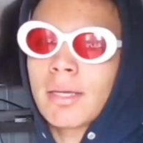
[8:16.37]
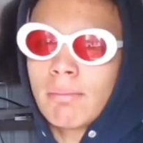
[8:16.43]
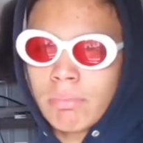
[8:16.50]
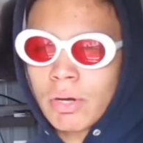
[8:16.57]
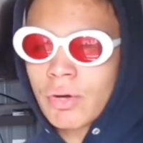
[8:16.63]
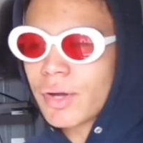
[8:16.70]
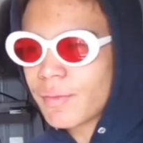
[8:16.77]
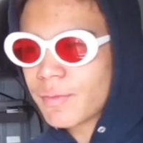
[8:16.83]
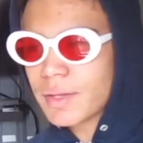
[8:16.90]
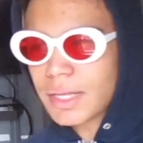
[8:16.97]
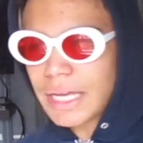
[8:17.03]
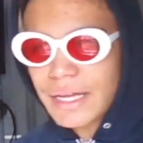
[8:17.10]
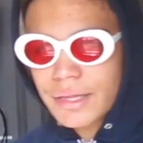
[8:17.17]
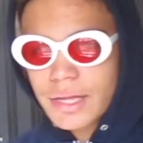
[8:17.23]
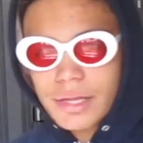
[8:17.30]
bro, if
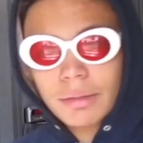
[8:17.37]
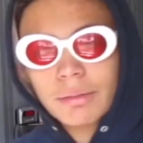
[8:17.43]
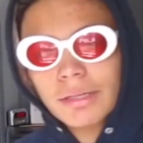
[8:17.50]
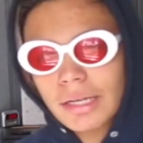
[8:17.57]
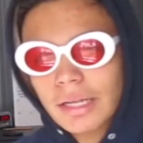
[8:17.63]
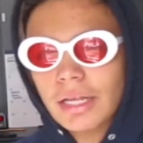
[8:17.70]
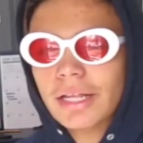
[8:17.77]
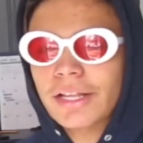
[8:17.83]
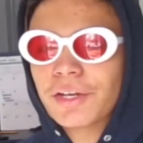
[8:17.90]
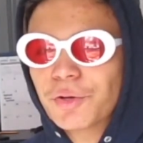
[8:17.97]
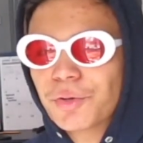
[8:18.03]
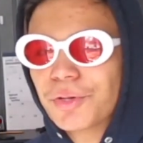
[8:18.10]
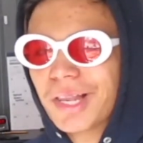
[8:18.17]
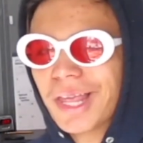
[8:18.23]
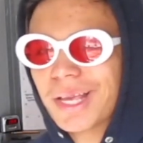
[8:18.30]
you say something like a
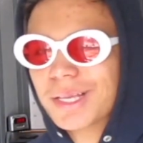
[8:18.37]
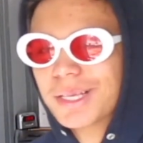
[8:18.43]
little, like,